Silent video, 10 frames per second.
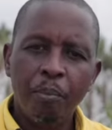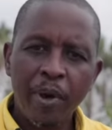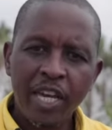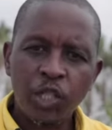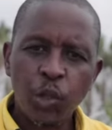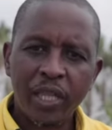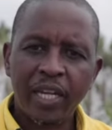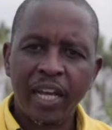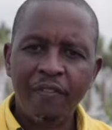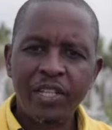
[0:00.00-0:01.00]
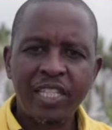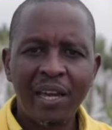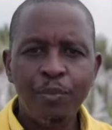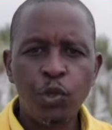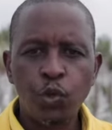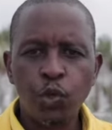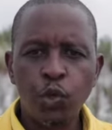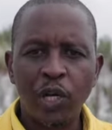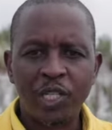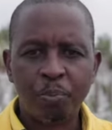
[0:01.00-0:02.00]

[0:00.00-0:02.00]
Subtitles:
make sure that every time you do a